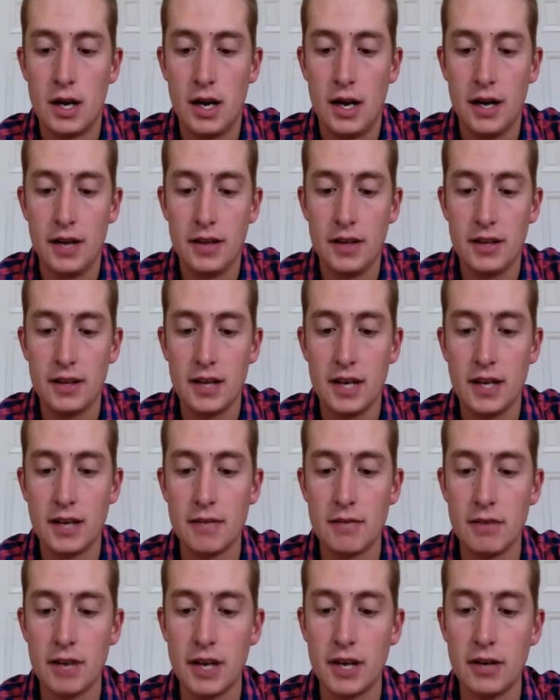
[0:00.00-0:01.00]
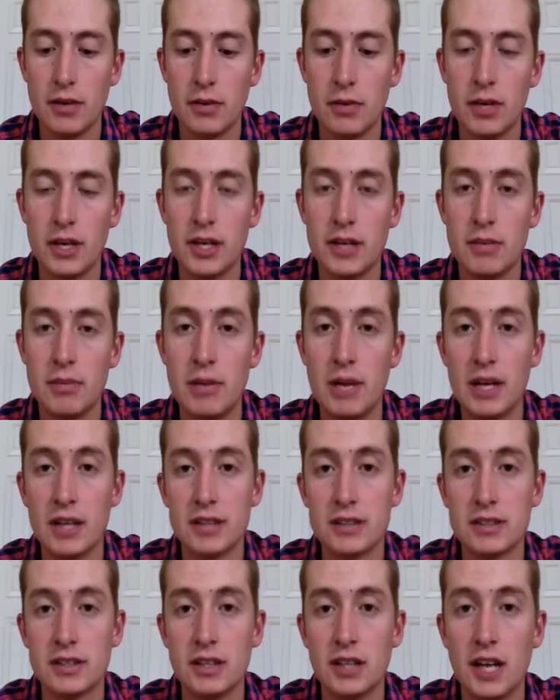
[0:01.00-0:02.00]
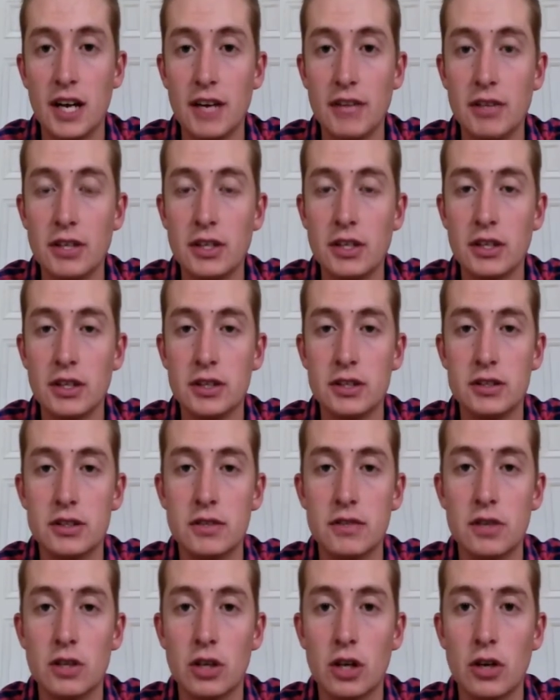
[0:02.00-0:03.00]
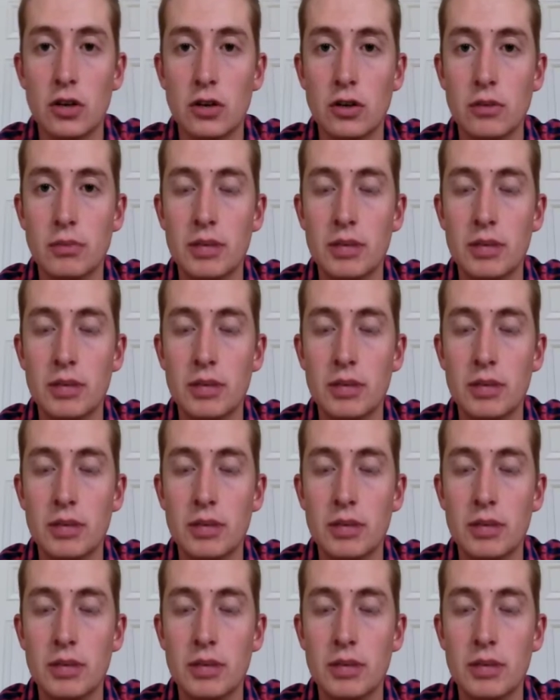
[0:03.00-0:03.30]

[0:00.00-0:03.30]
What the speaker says: I think they can find a way to balance the livelihoods of the local